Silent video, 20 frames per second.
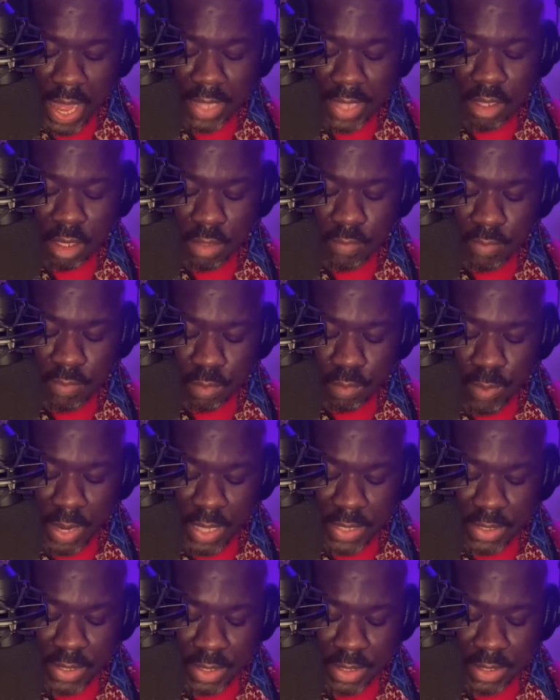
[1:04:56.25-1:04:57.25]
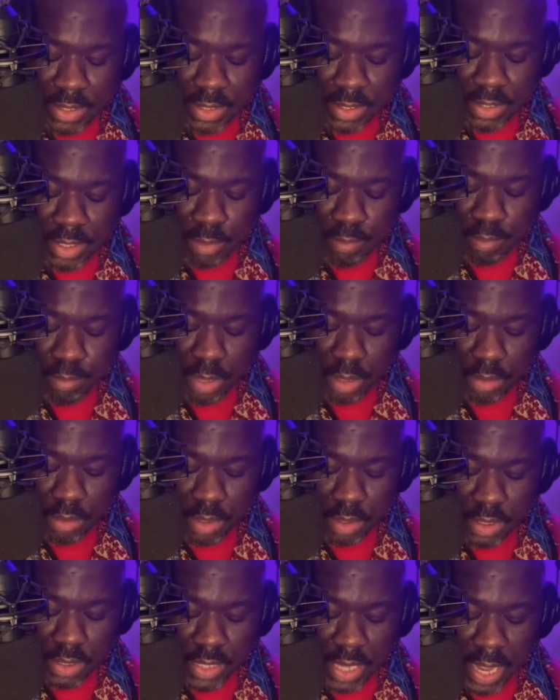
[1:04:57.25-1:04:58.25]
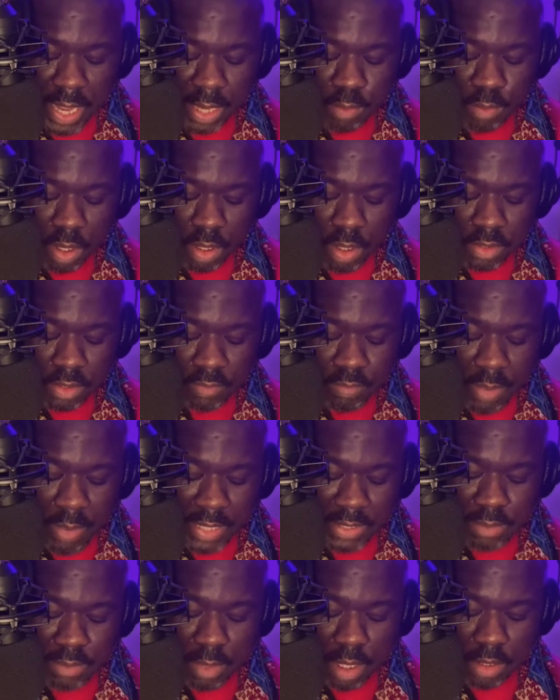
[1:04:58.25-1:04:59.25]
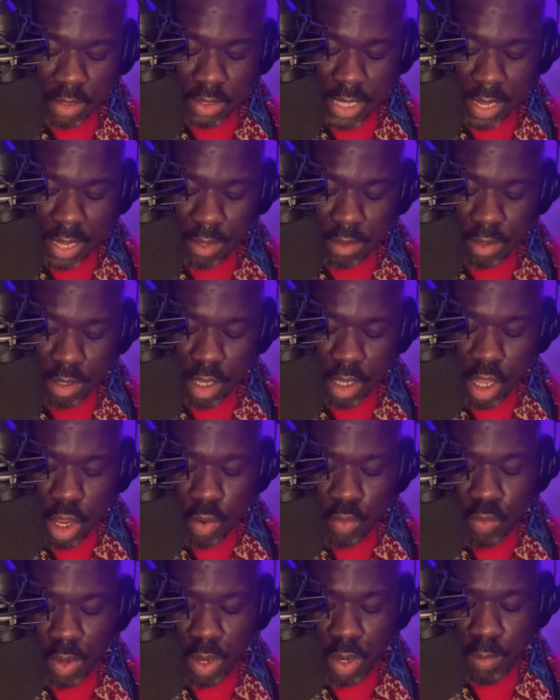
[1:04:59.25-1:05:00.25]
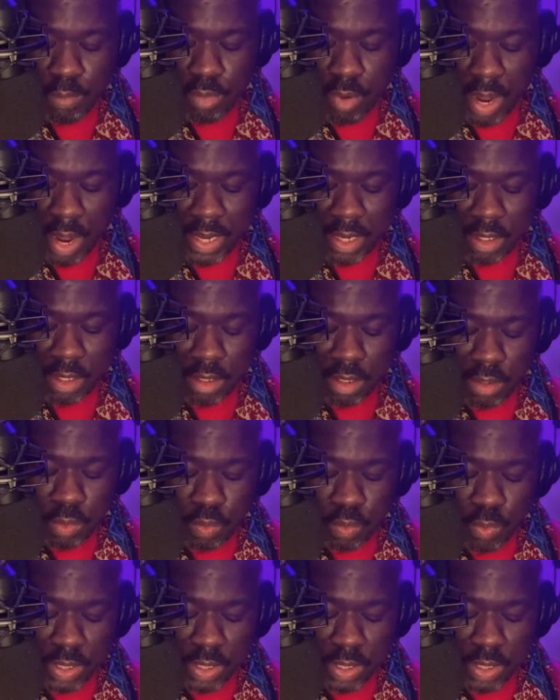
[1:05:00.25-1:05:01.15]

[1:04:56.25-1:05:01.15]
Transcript: I thought of the restlessness that buckled the sidewalks of my small town, where a bright girl